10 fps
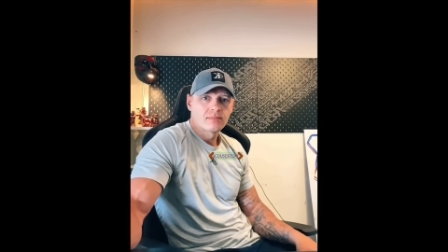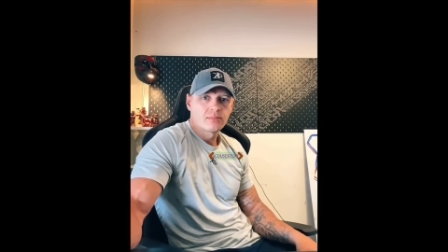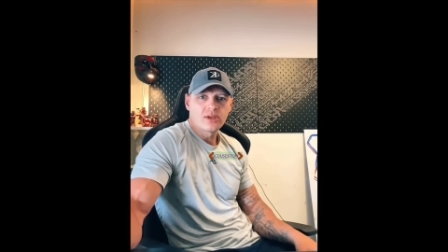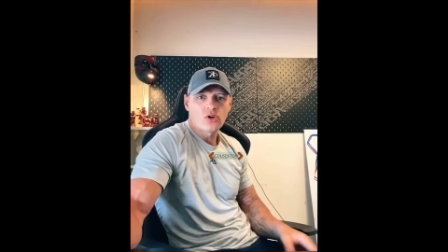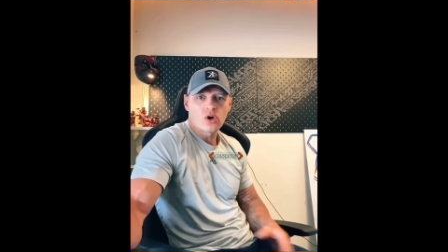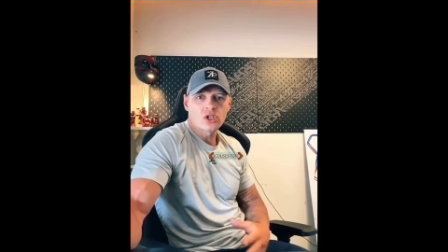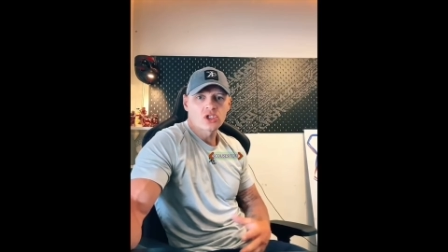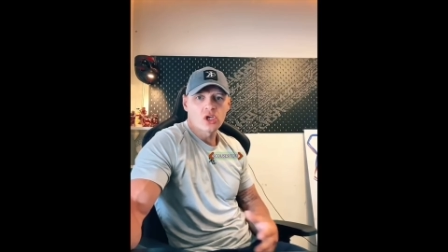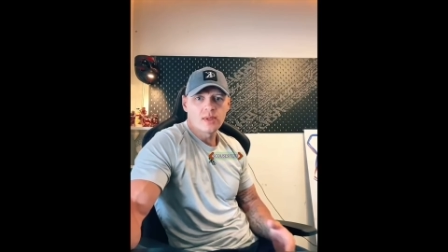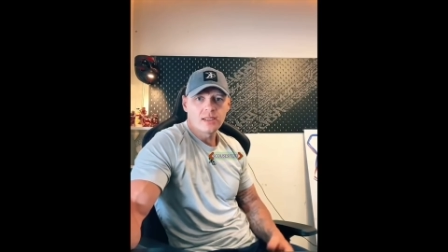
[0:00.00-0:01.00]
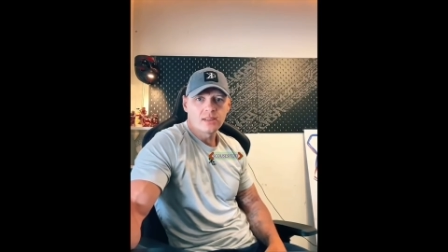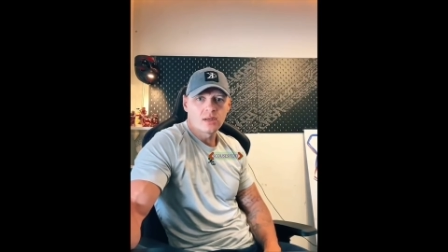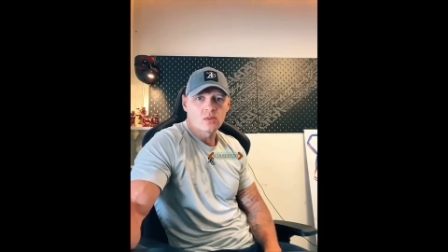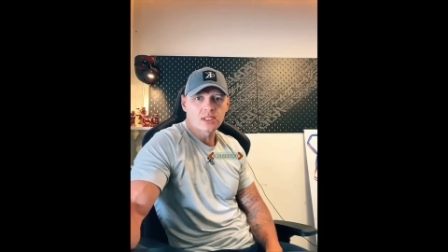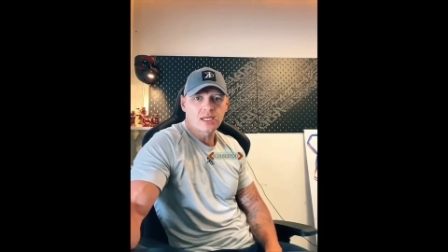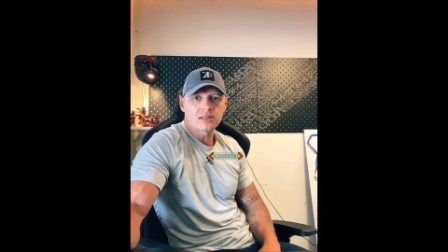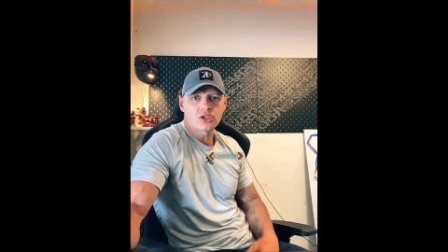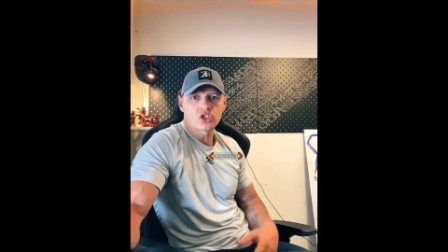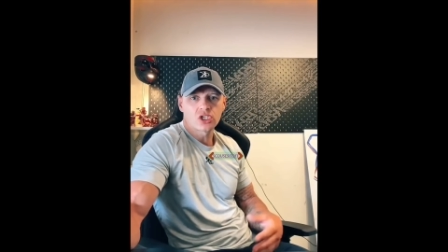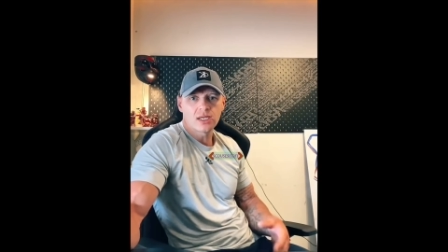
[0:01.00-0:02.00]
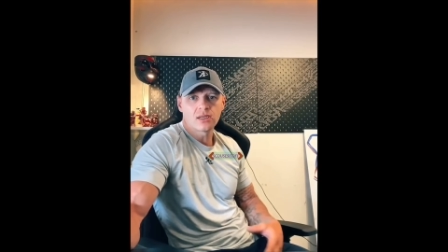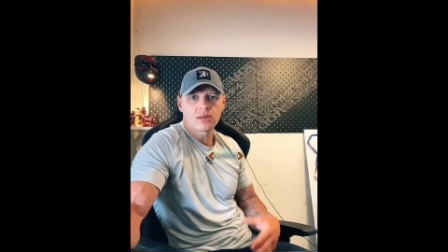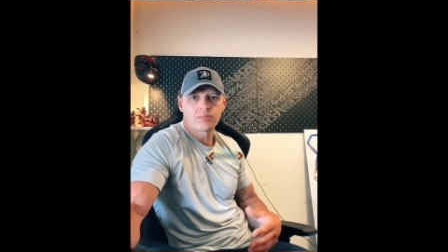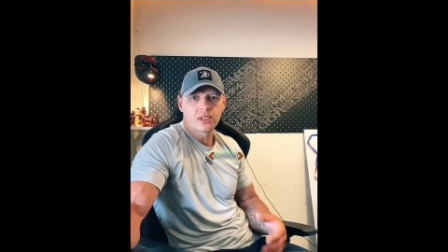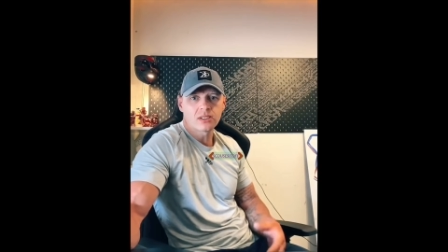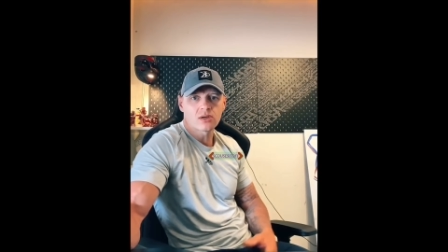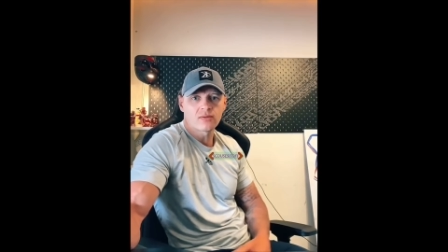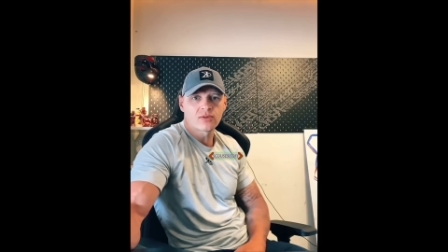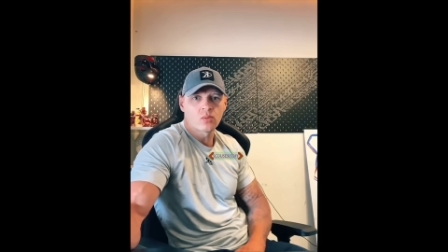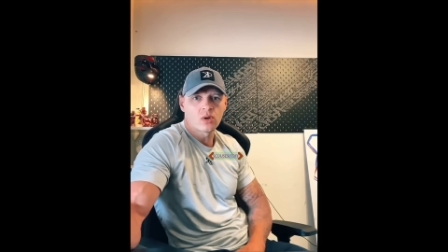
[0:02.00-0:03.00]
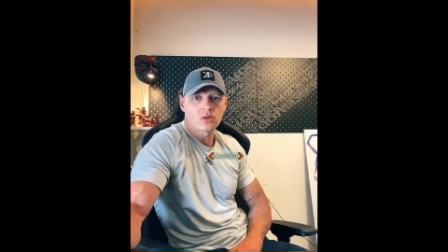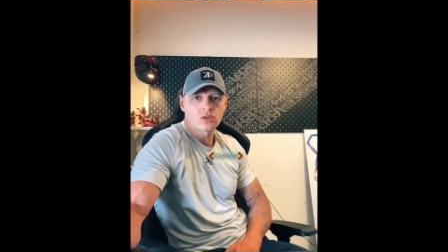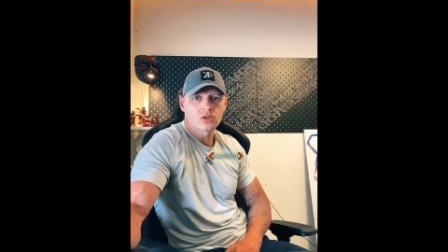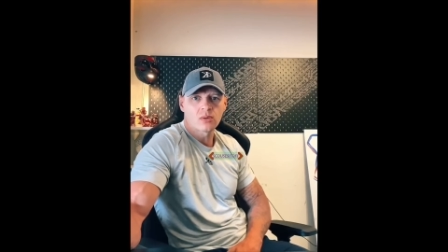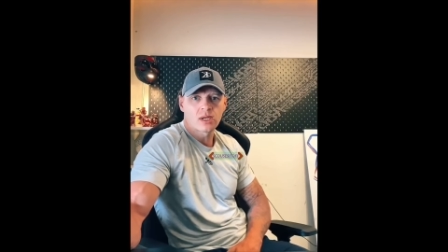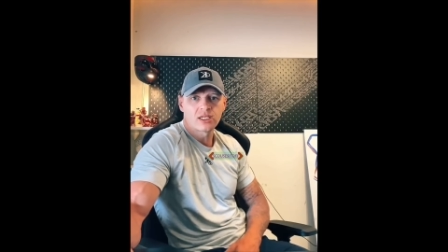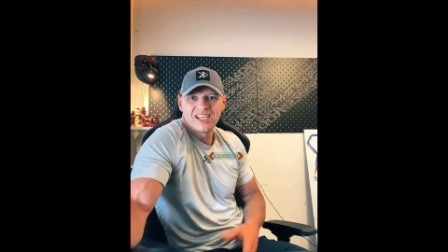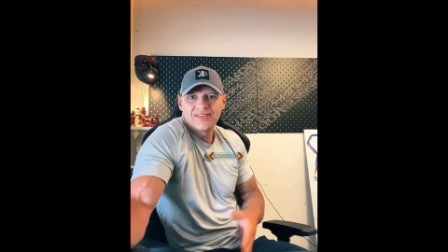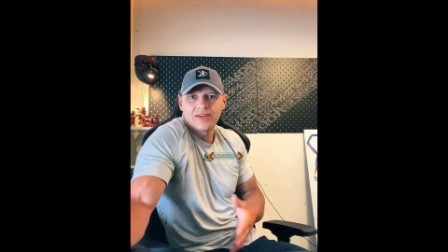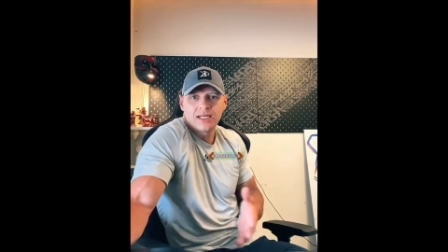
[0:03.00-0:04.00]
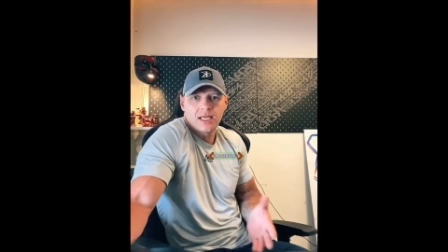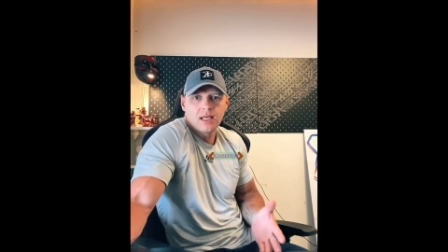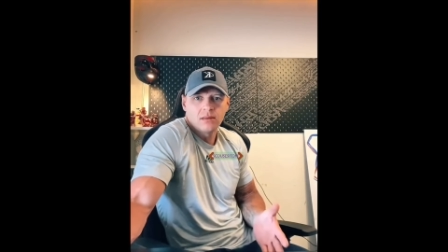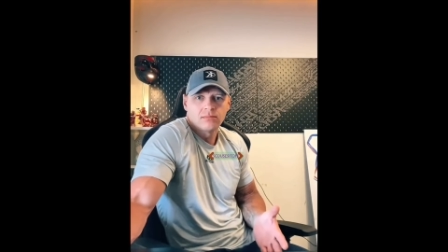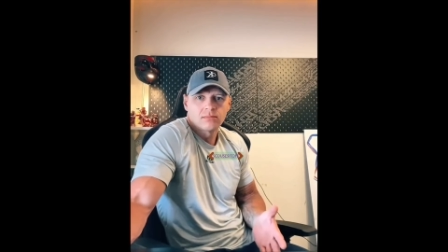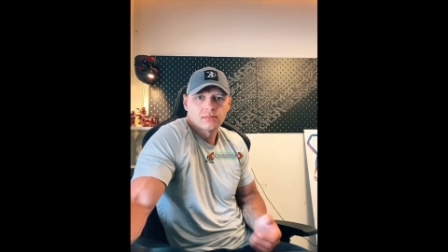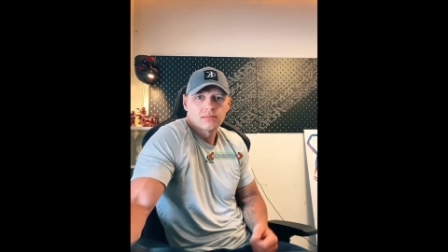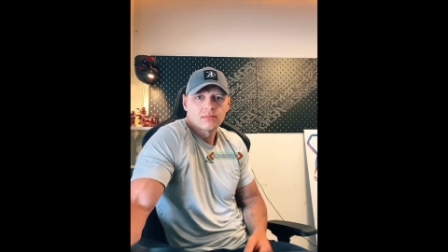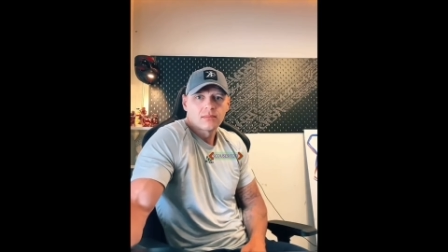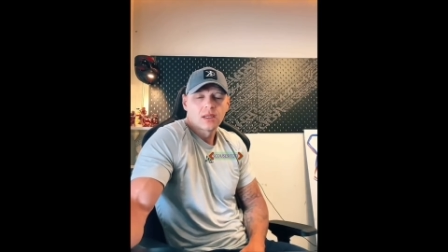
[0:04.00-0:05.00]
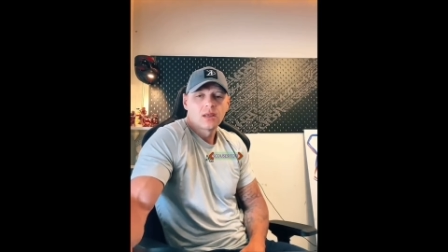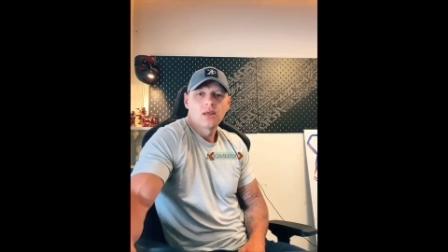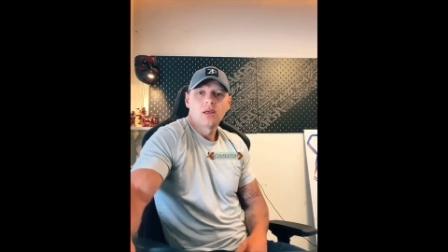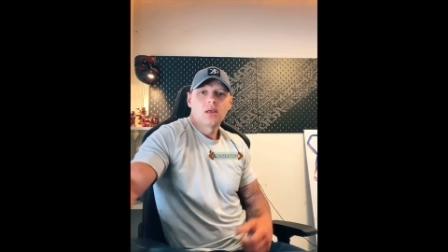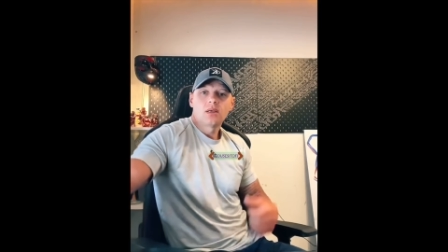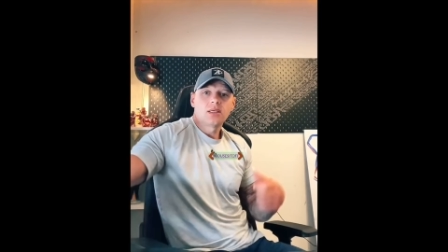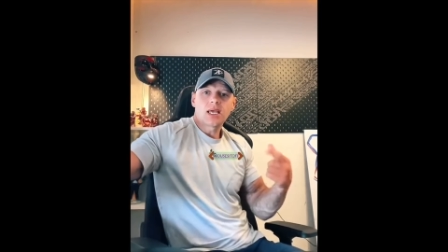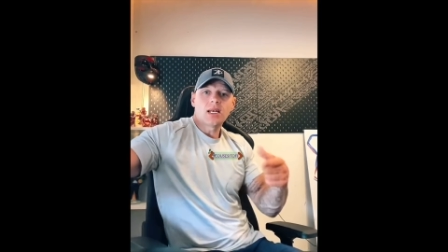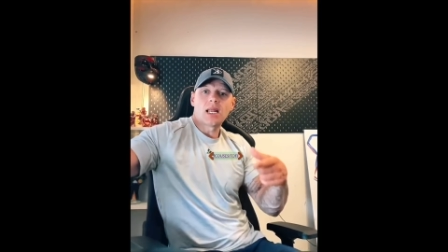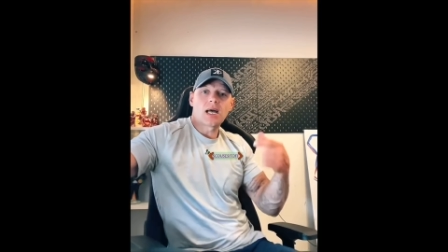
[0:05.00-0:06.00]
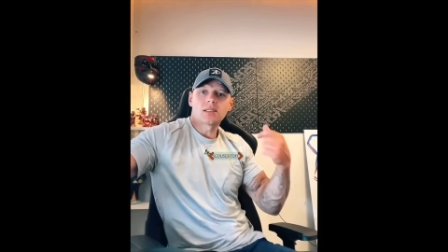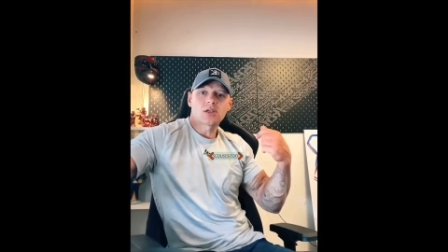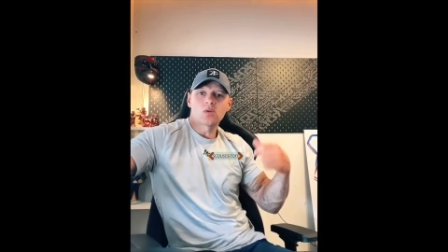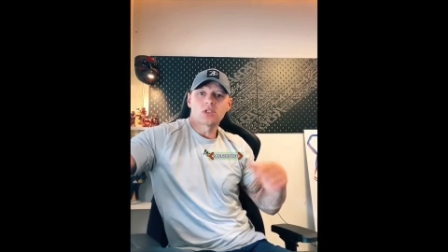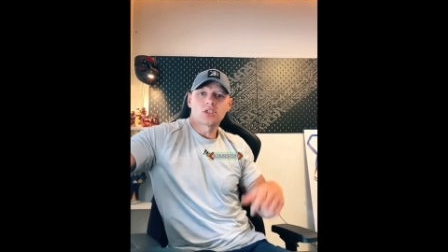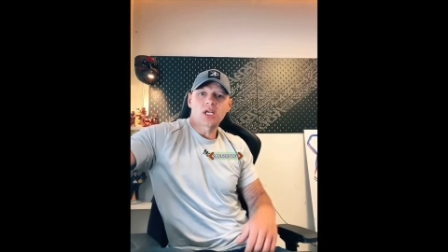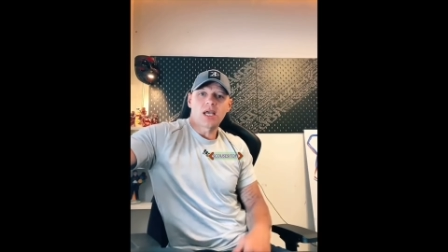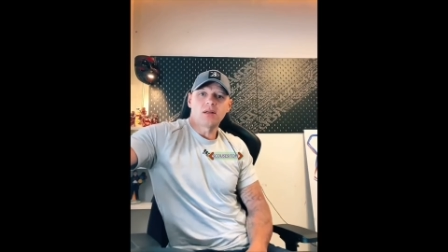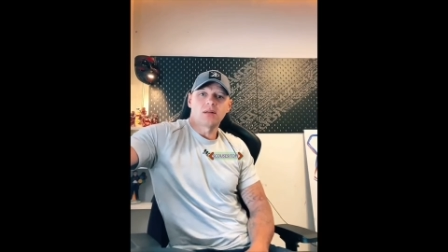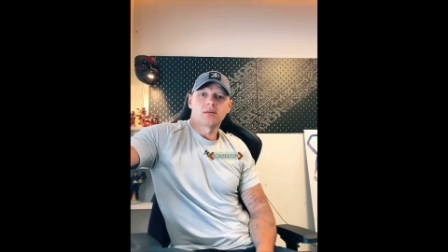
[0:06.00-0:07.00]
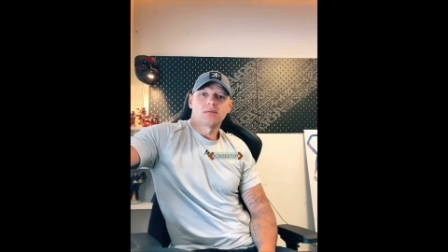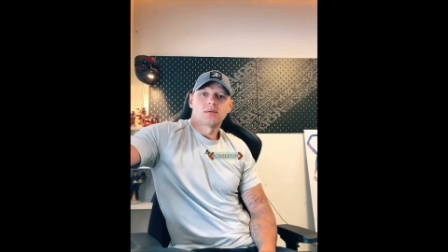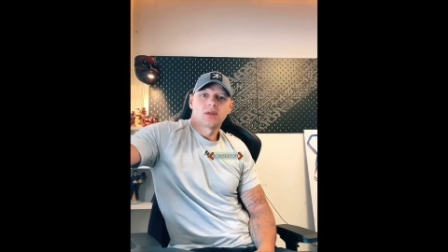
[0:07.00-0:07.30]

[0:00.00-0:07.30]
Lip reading: But you've got to do it, you know, to get the shit and the piss off the walls. Otherwise, you're living in here. You get lads go to jail,